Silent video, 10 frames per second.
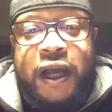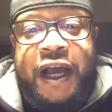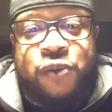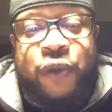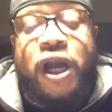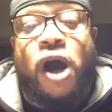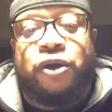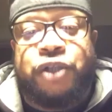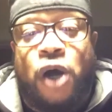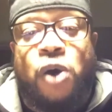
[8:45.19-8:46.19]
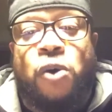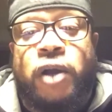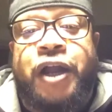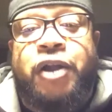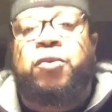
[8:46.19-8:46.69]
as we all know,
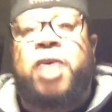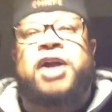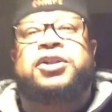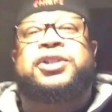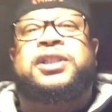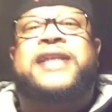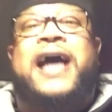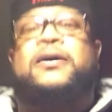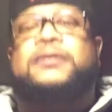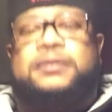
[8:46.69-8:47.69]
Aaron Rodgers is out.